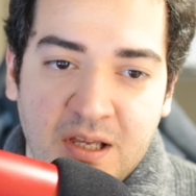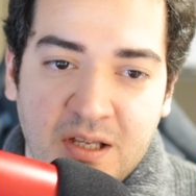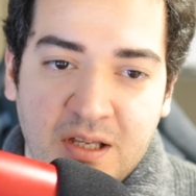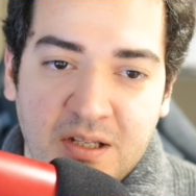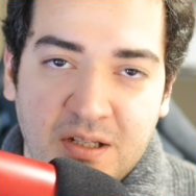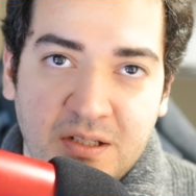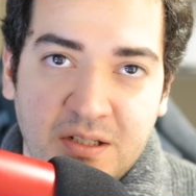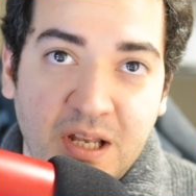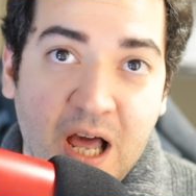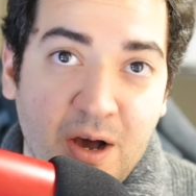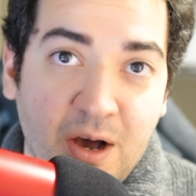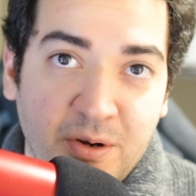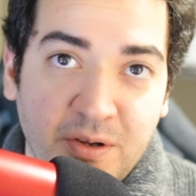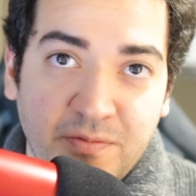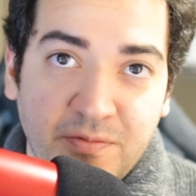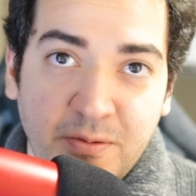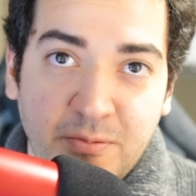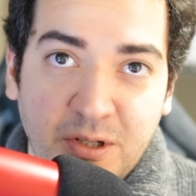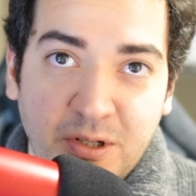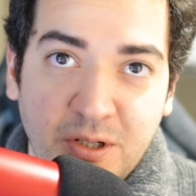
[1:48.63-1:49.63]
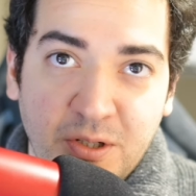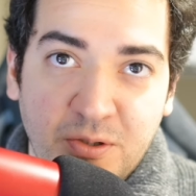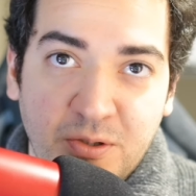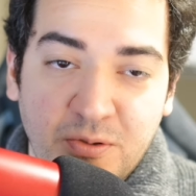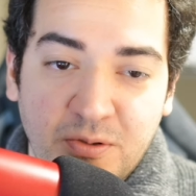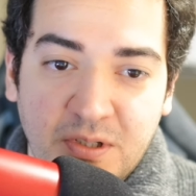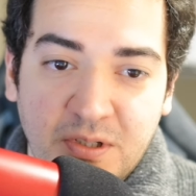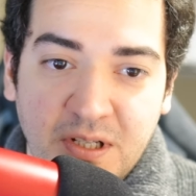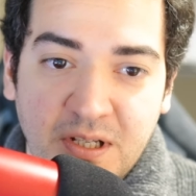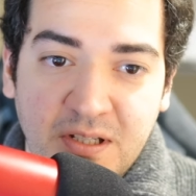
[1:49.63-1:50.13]
Now if we want to
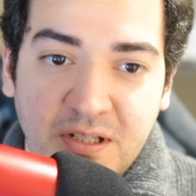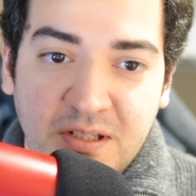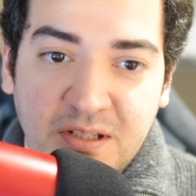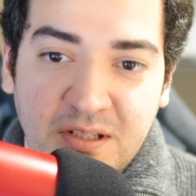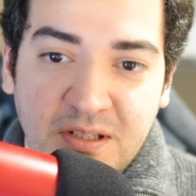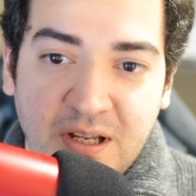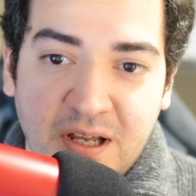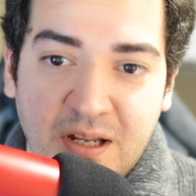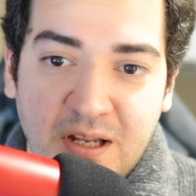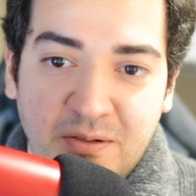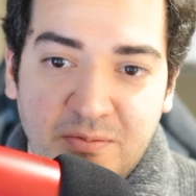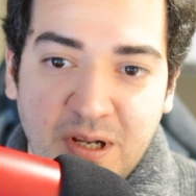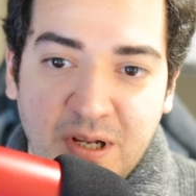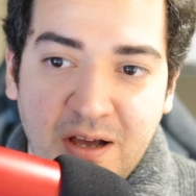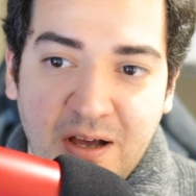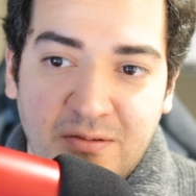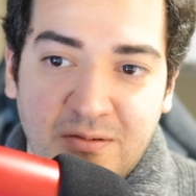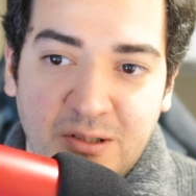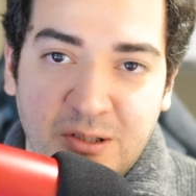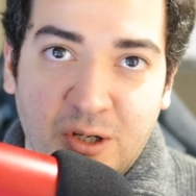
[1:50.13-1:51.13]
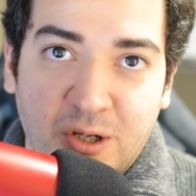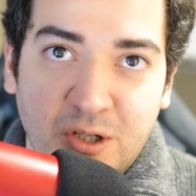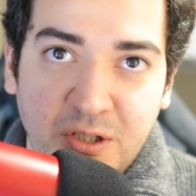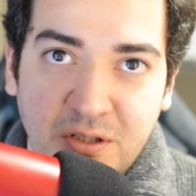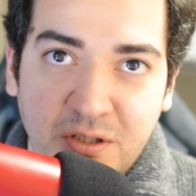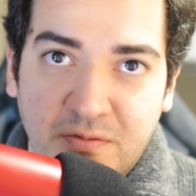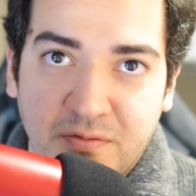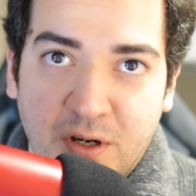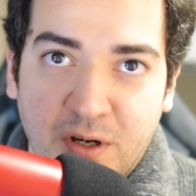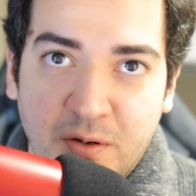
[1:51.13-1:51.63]
do this and we have a lot
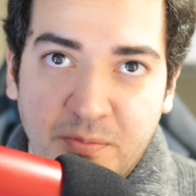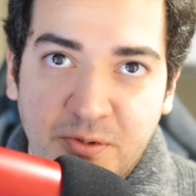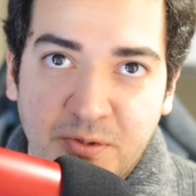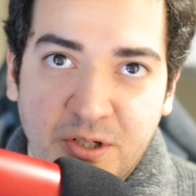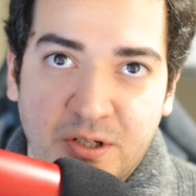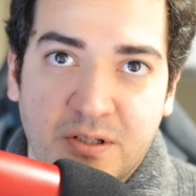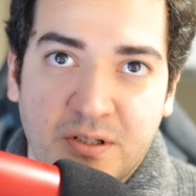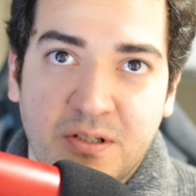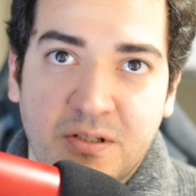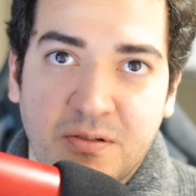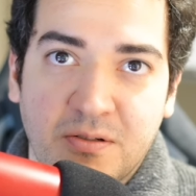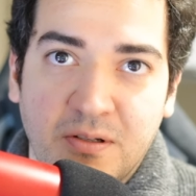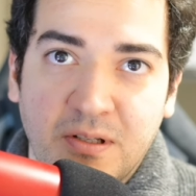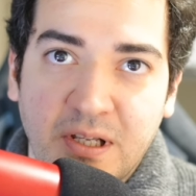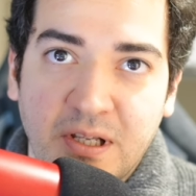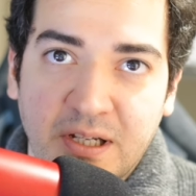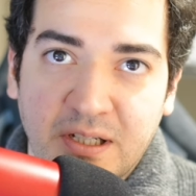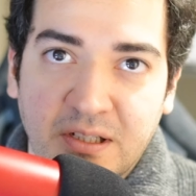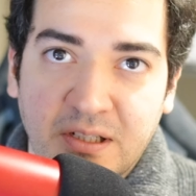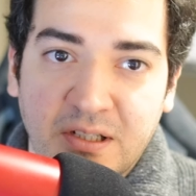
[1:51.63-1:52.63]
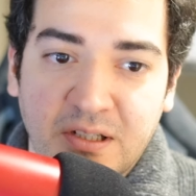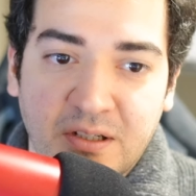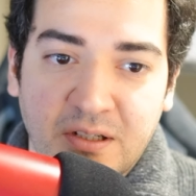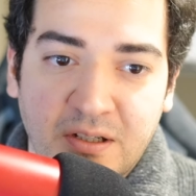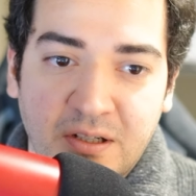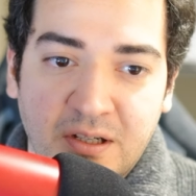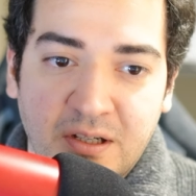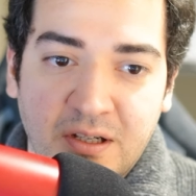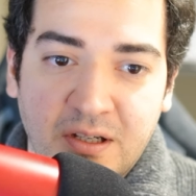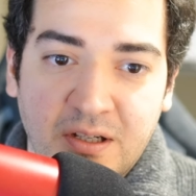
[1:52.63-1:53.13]
of objects to link
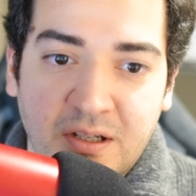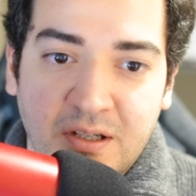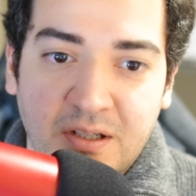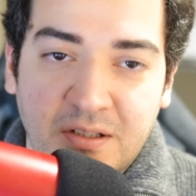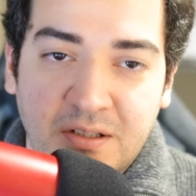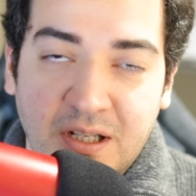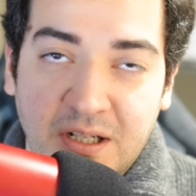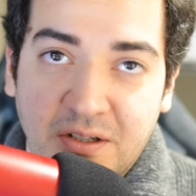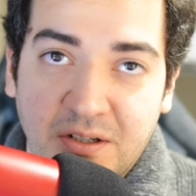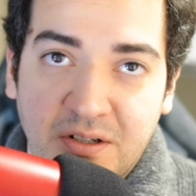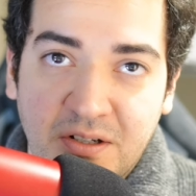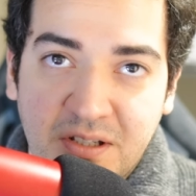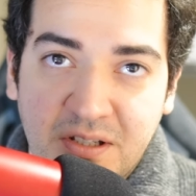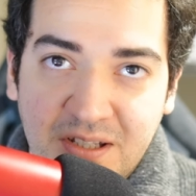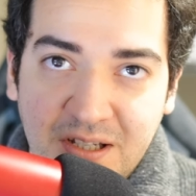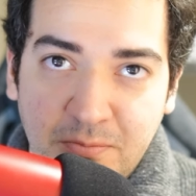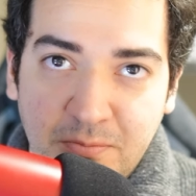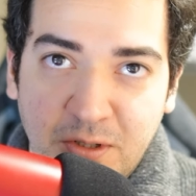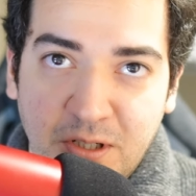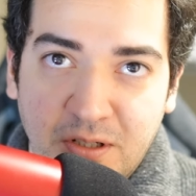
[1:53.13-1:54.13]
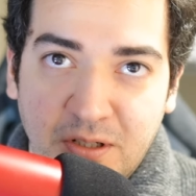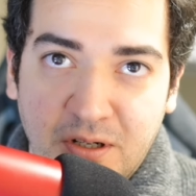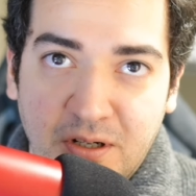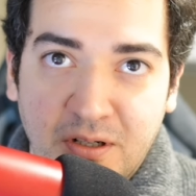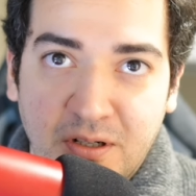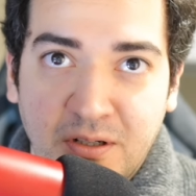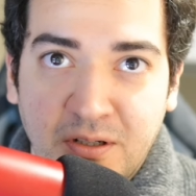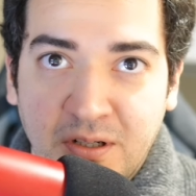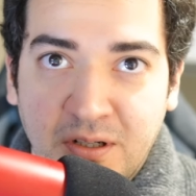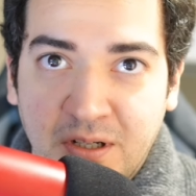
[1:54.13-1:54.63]
that are
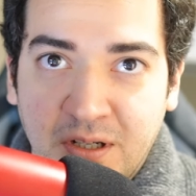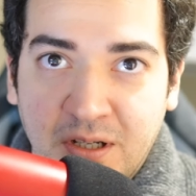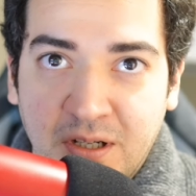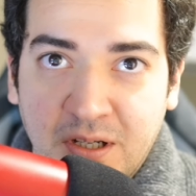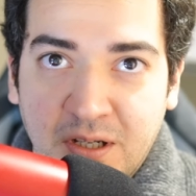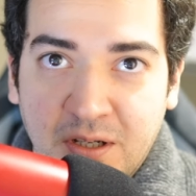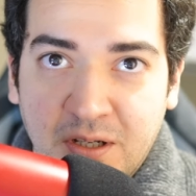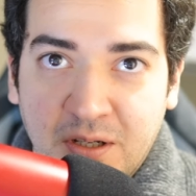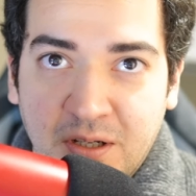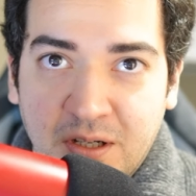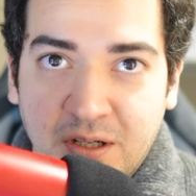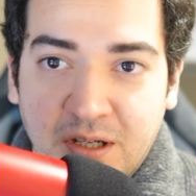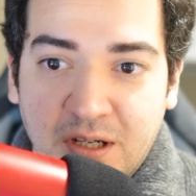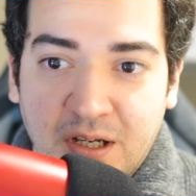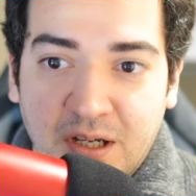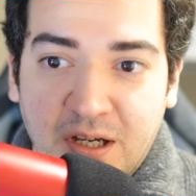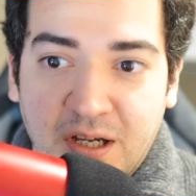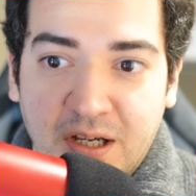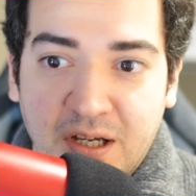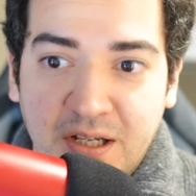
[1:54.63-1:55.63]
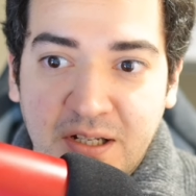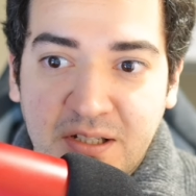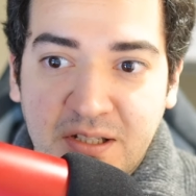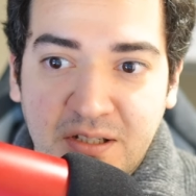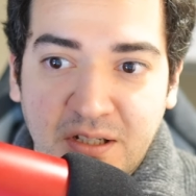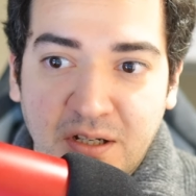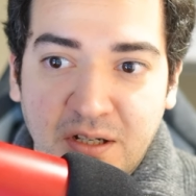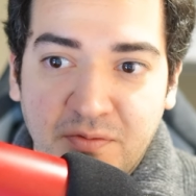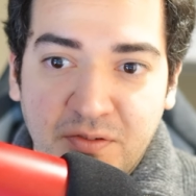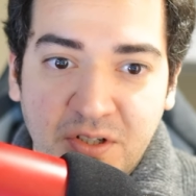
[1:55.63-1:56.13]
similar,
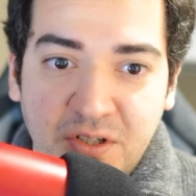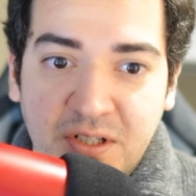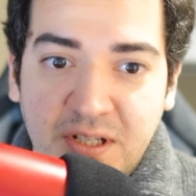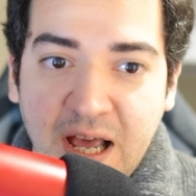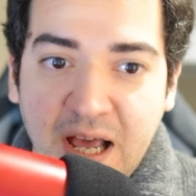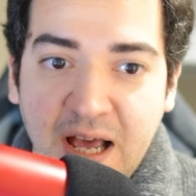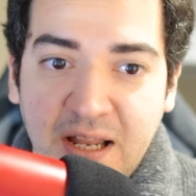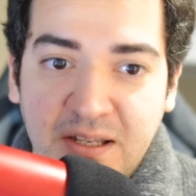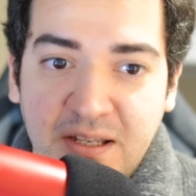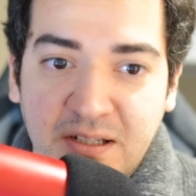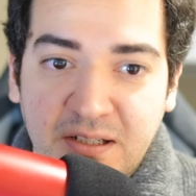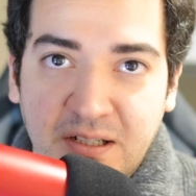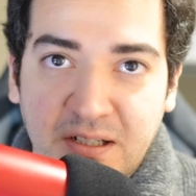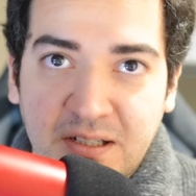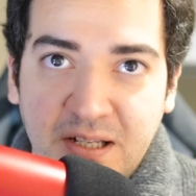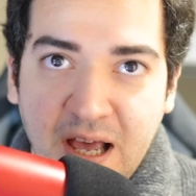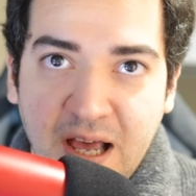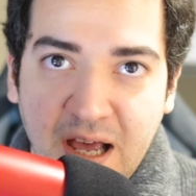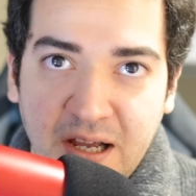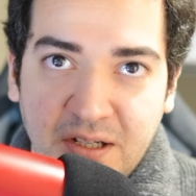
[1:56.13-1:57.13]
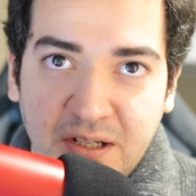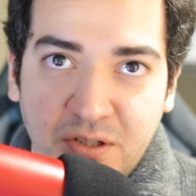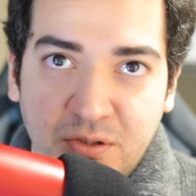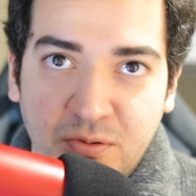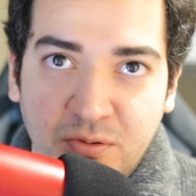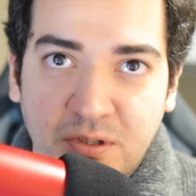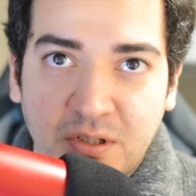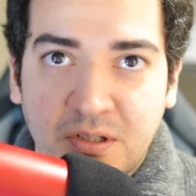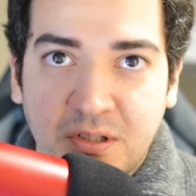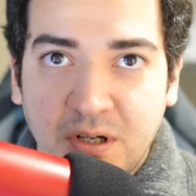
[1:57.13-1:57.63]
instead of just adding a tag to
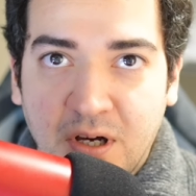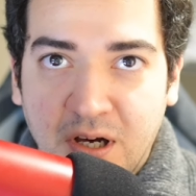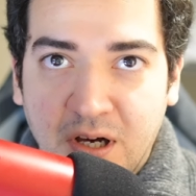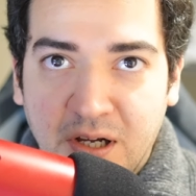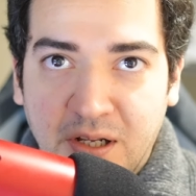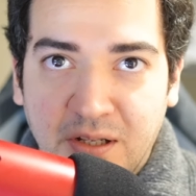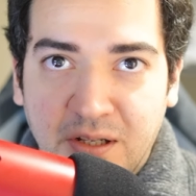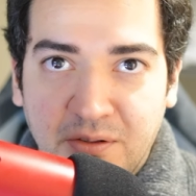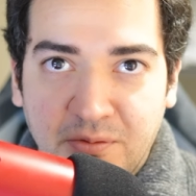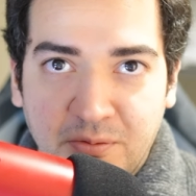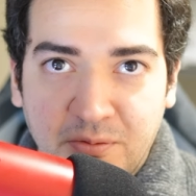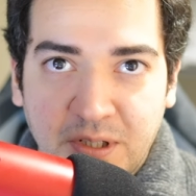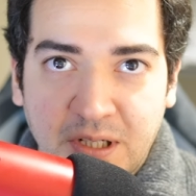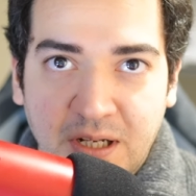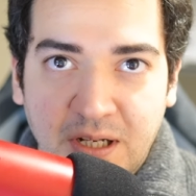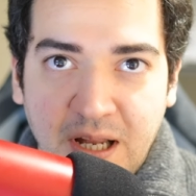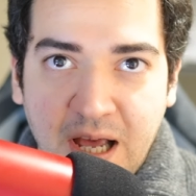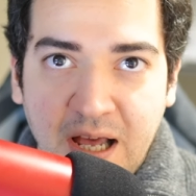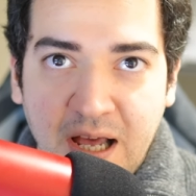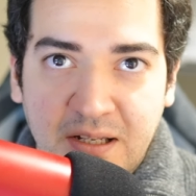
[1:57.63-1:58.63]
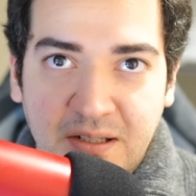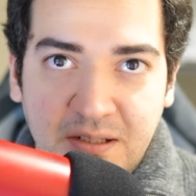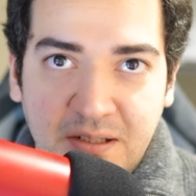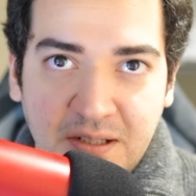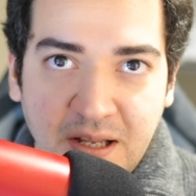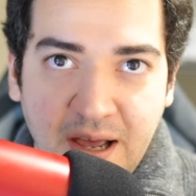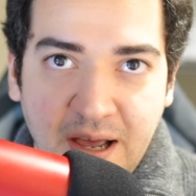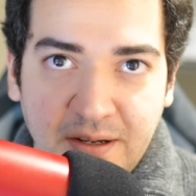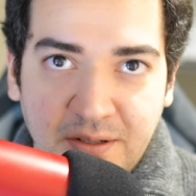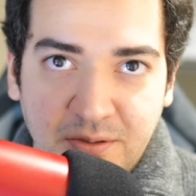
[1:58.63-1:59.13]
the tile, we can add the
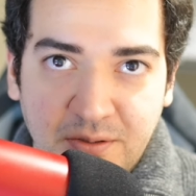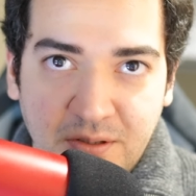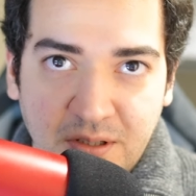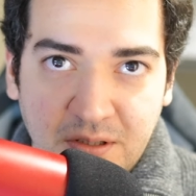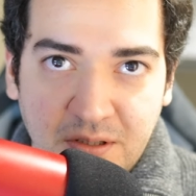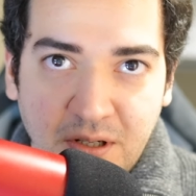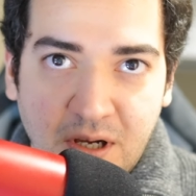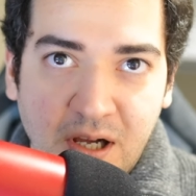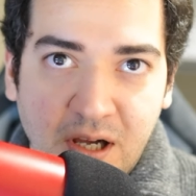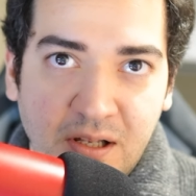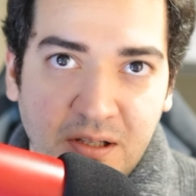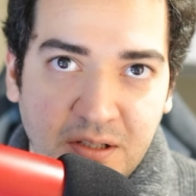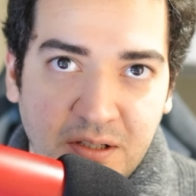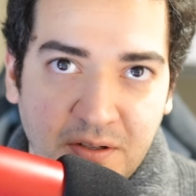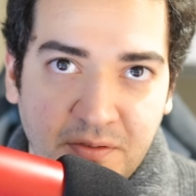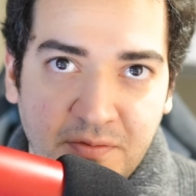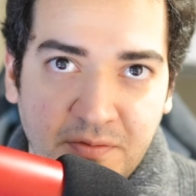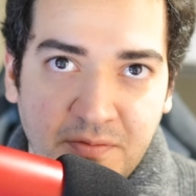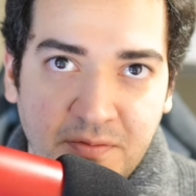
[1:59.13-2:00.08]
tag to the TileDef.